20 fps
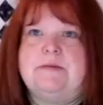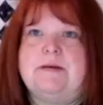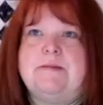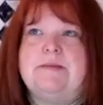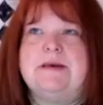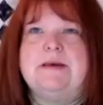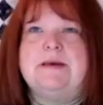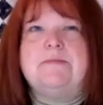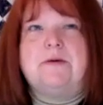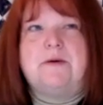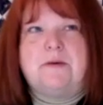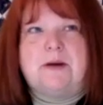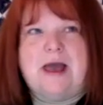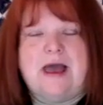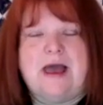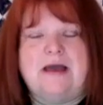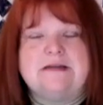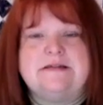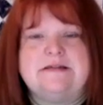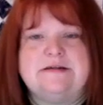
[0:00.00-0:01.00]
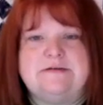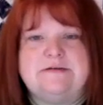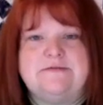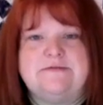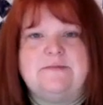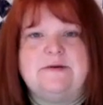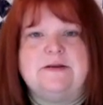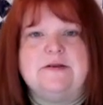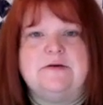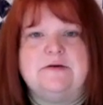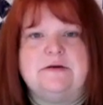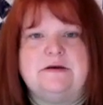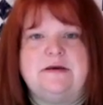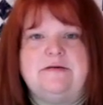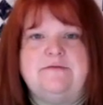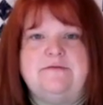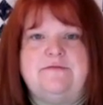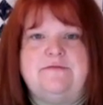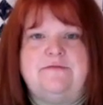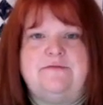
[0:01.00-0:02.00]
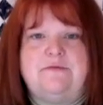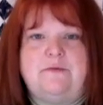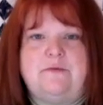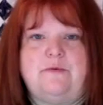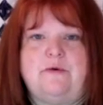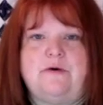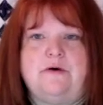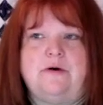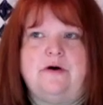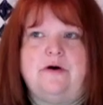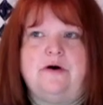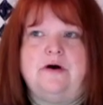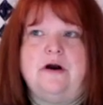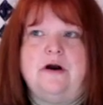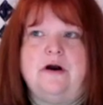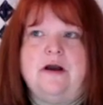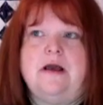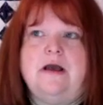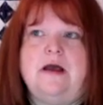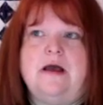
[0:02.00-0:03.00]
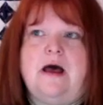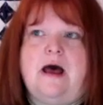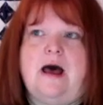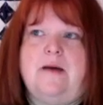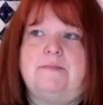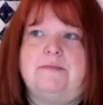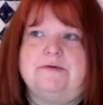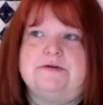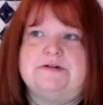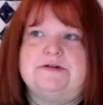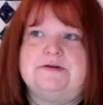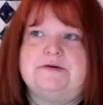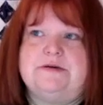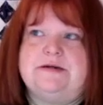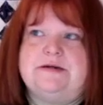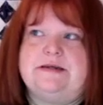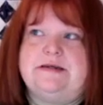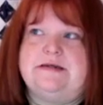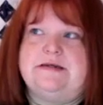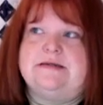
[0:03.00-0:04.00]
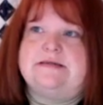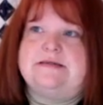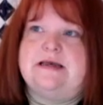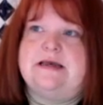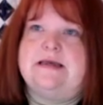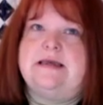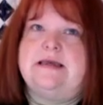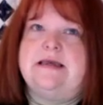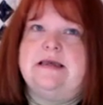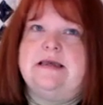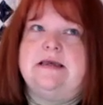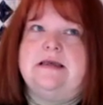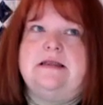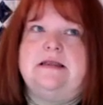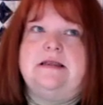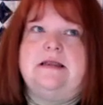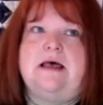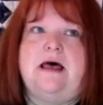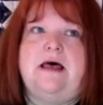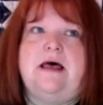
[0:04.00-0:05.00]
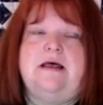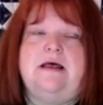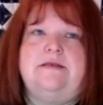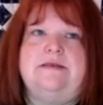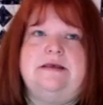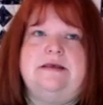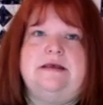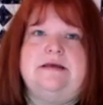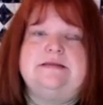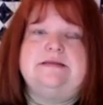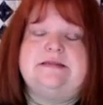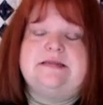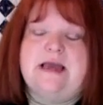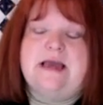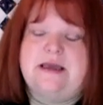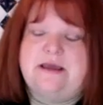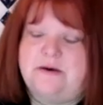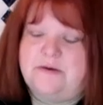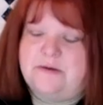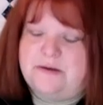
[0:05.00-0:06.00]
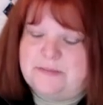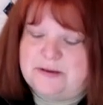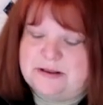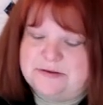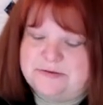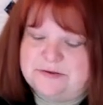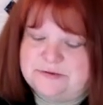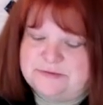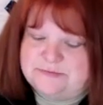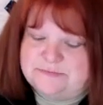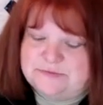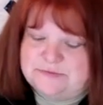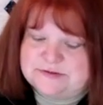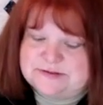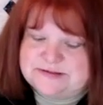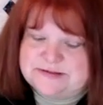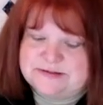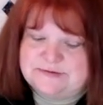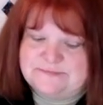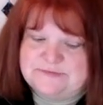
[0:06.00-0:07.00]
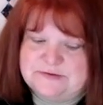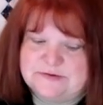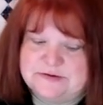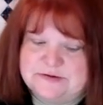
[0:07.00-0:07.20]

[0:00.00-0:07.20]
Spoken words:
being proactive, but looking for opportunities. Again, the CIO at Butler University a few